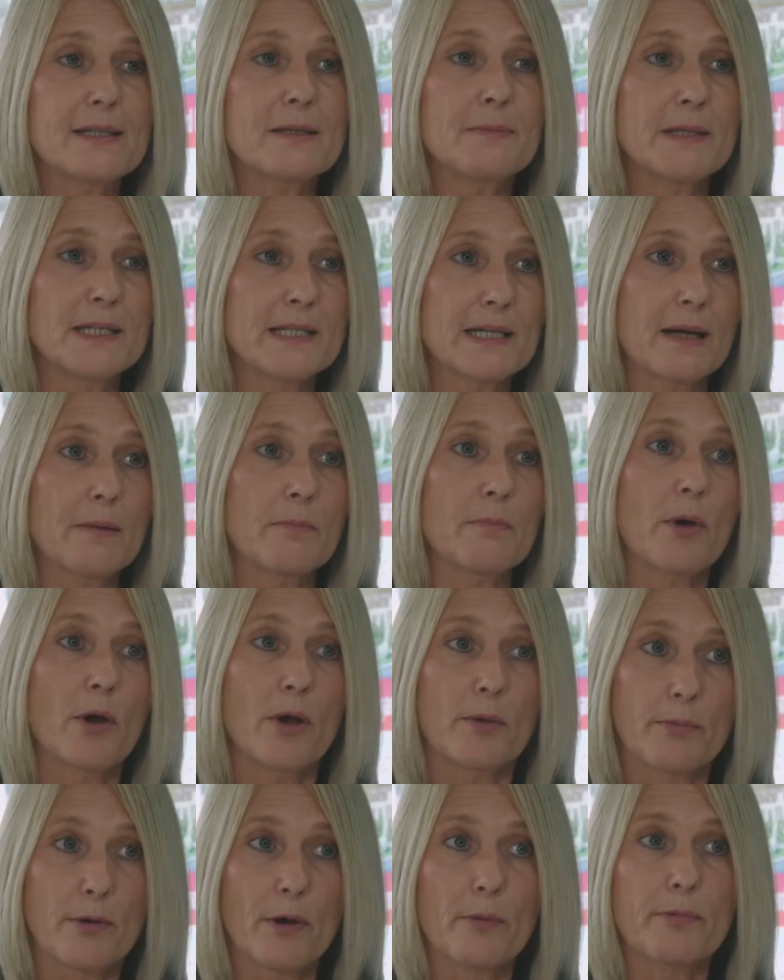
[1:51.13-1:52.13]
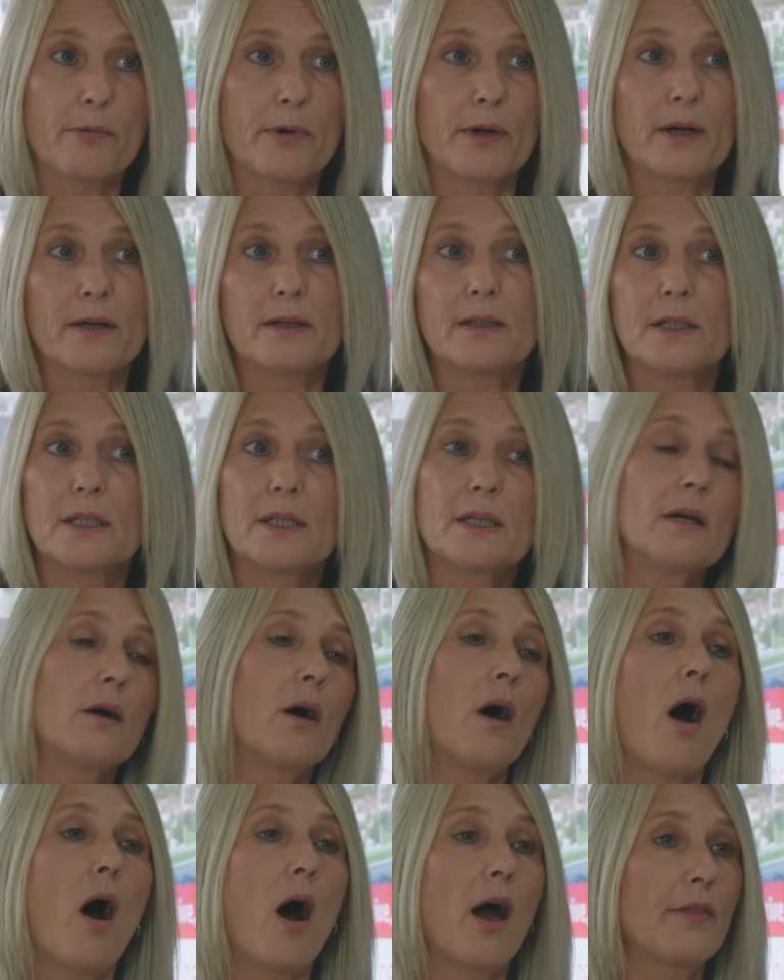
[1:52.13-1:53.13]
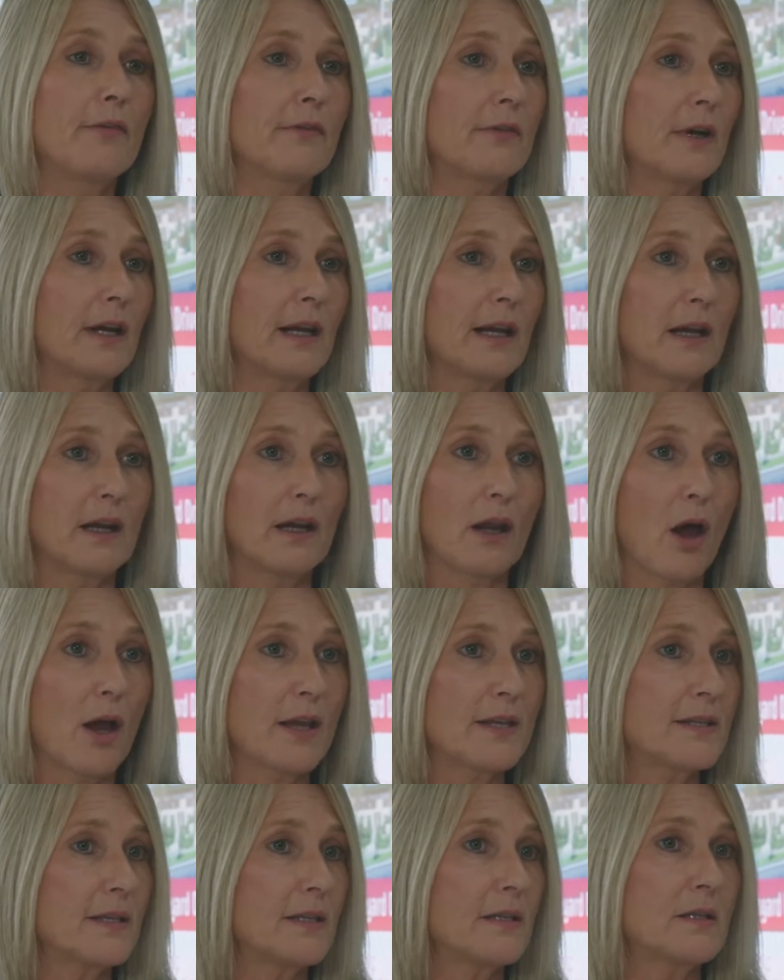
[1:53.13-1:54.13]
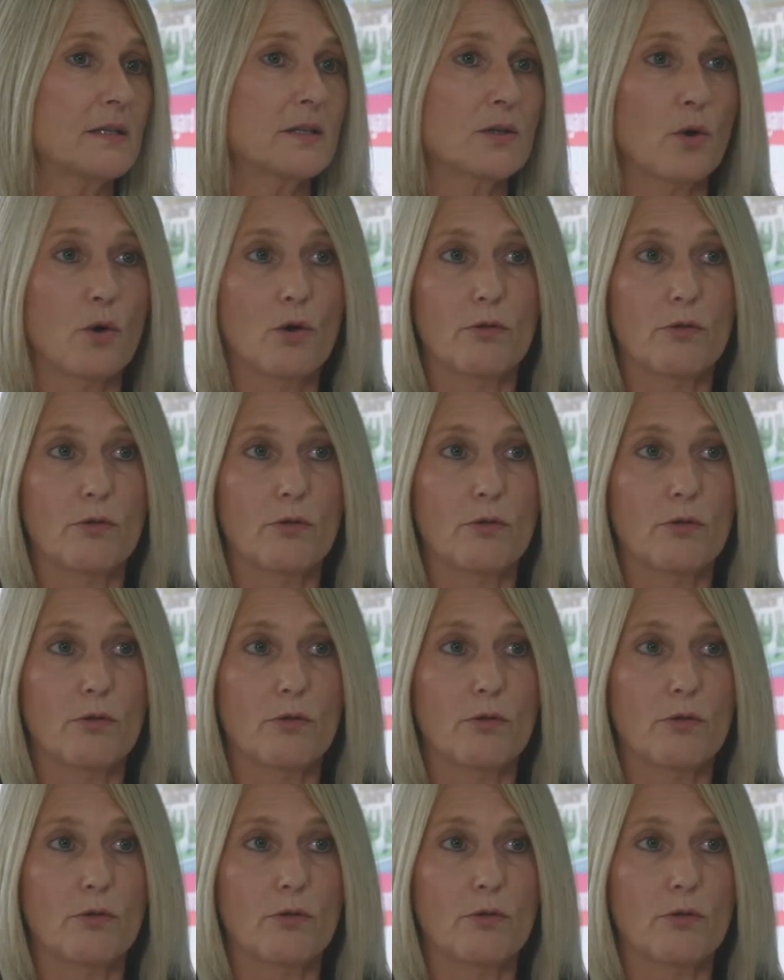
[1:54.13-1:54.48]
to be done by a proper, either a licensed or